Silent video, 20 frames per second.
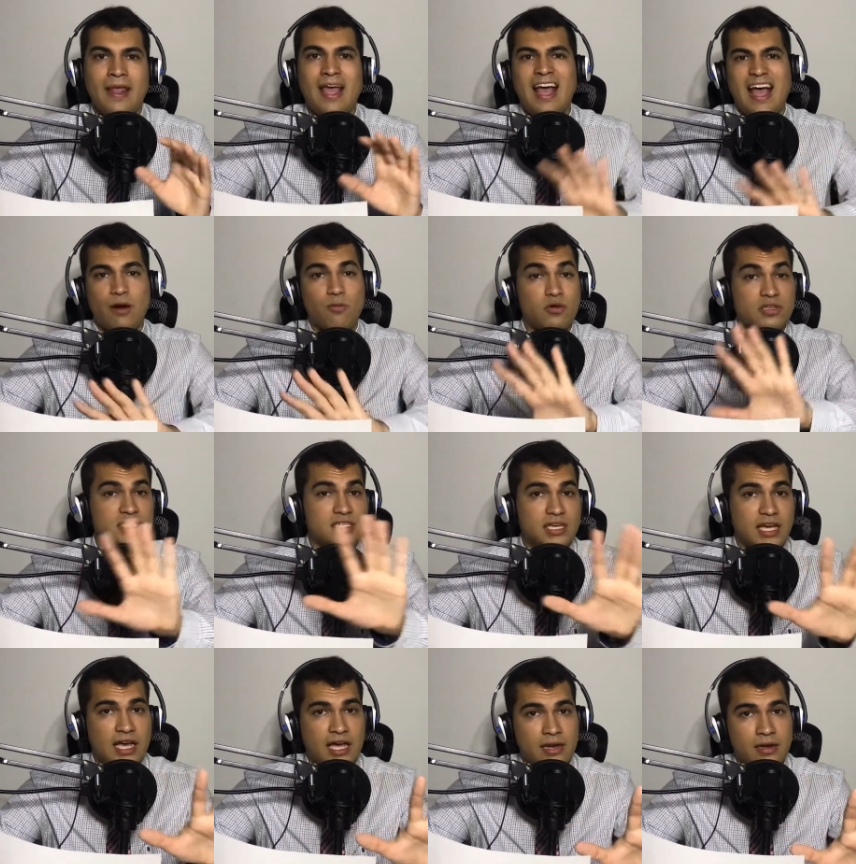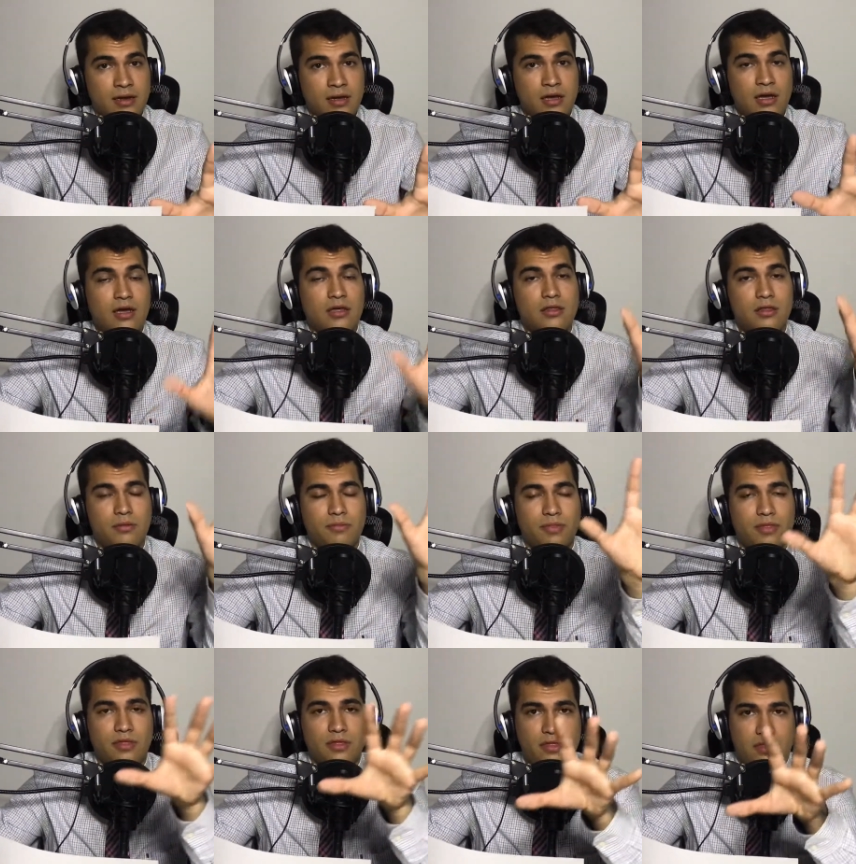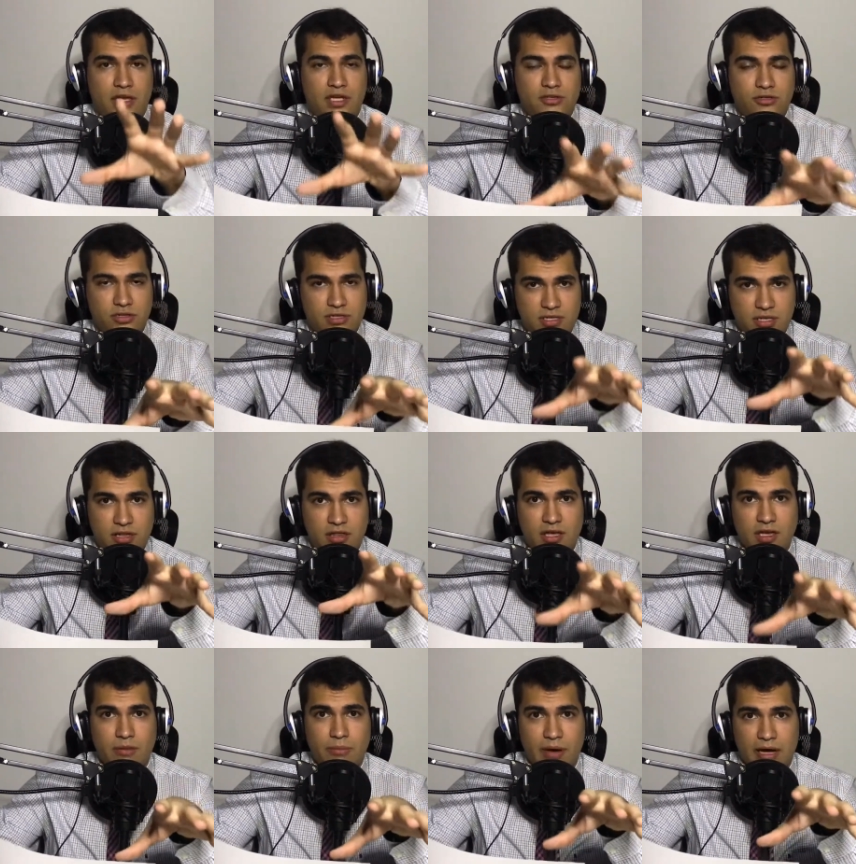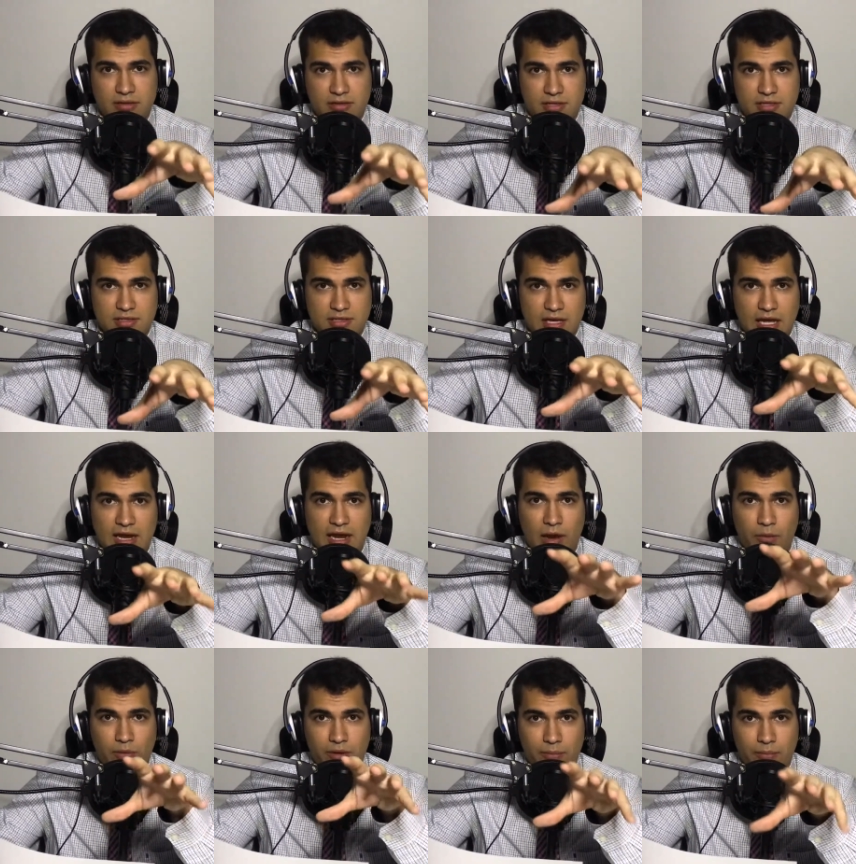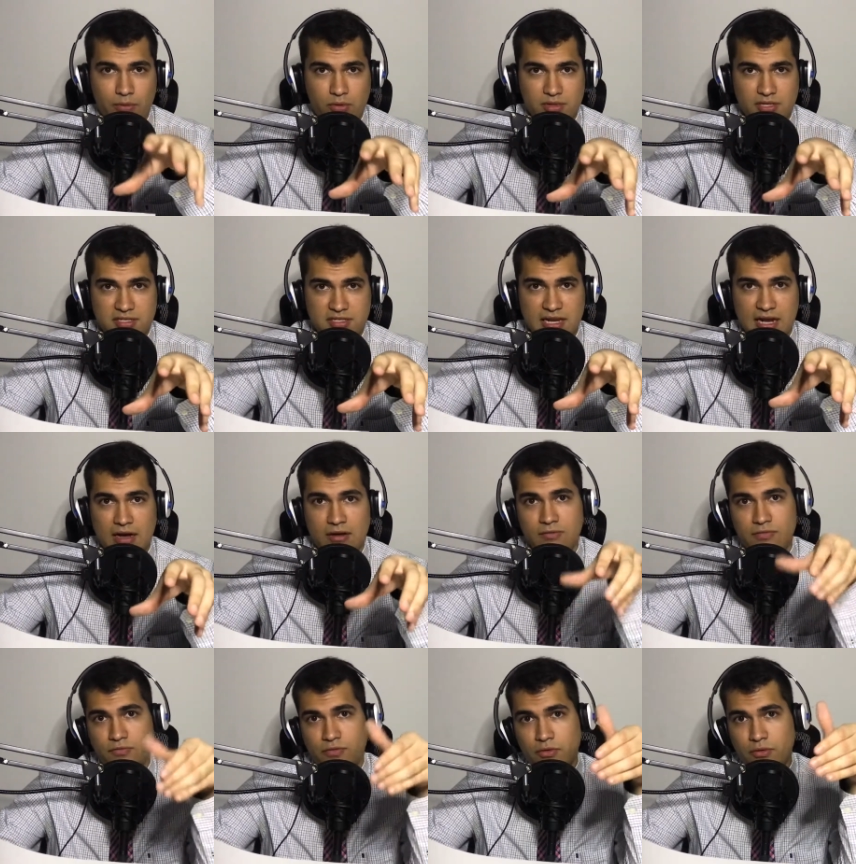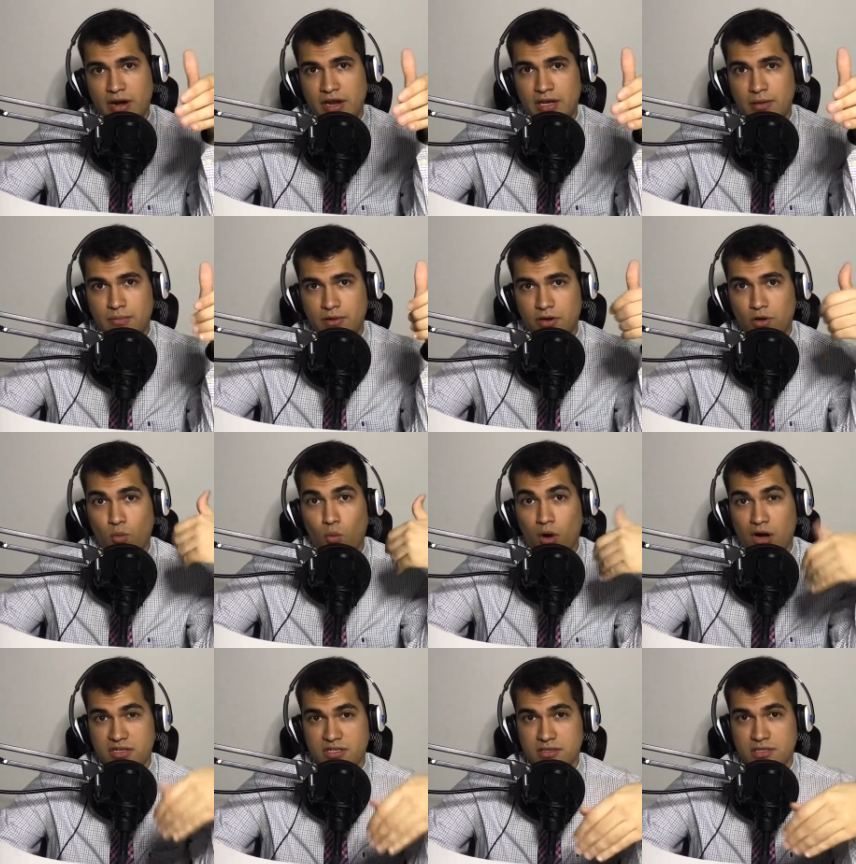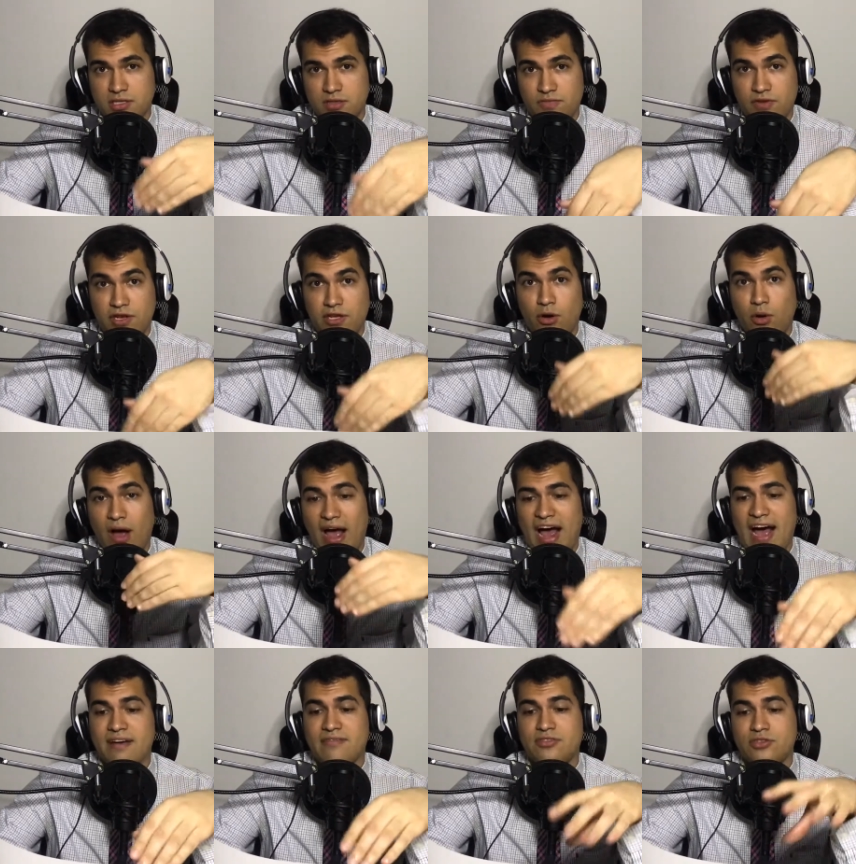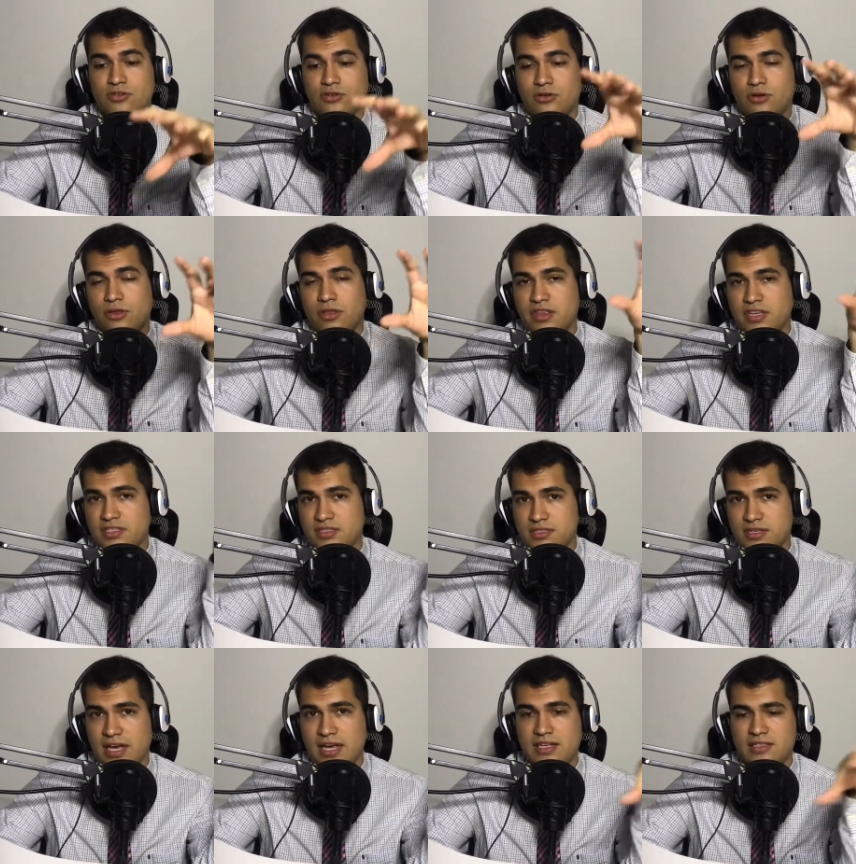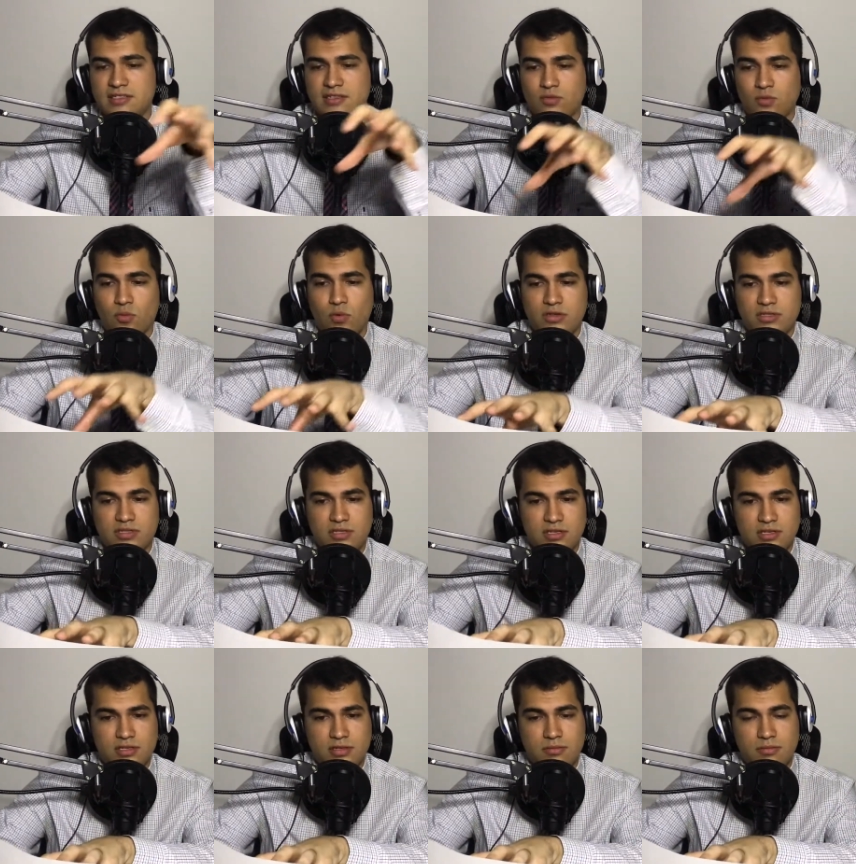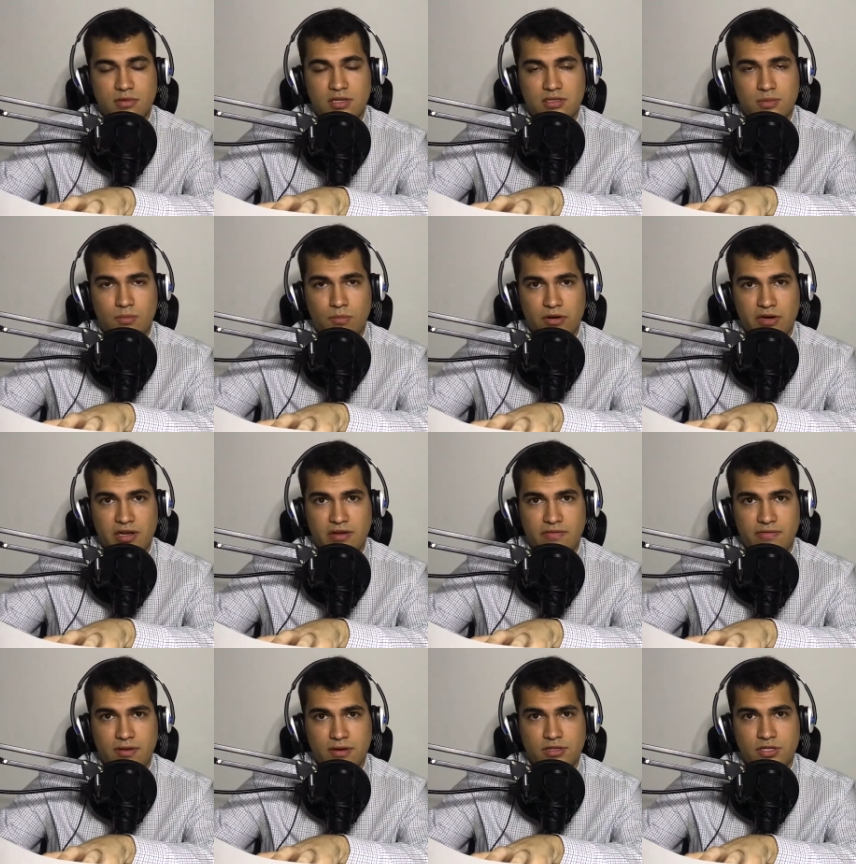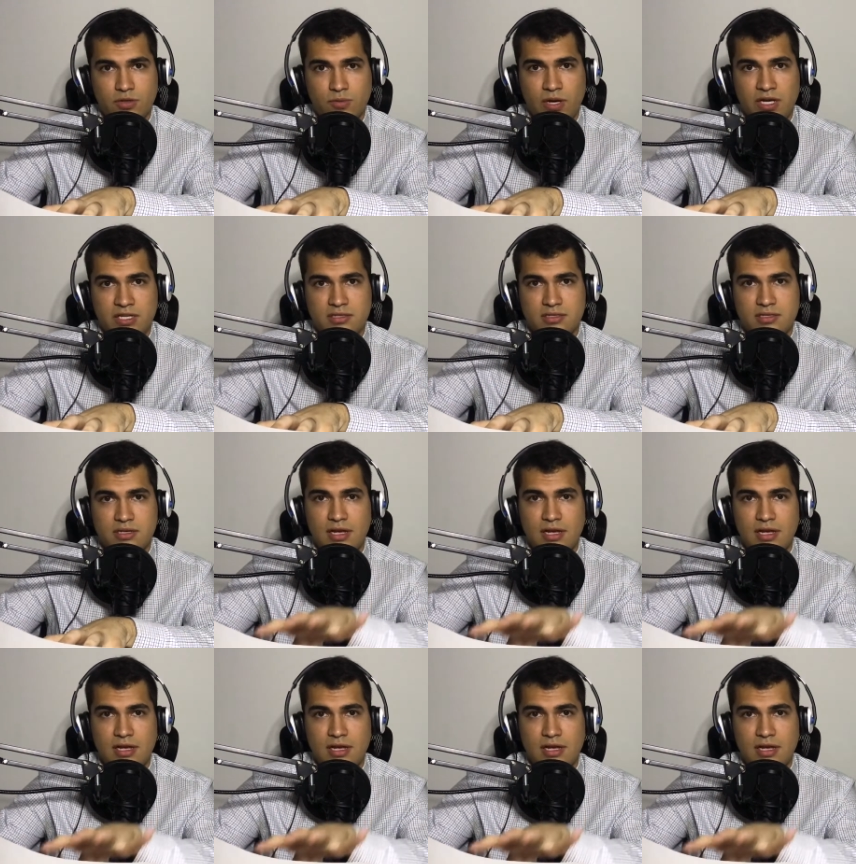And once again, the interesting thing about this, and I want to point this out for anybody who watches this video after these dates and once this market fluctuates,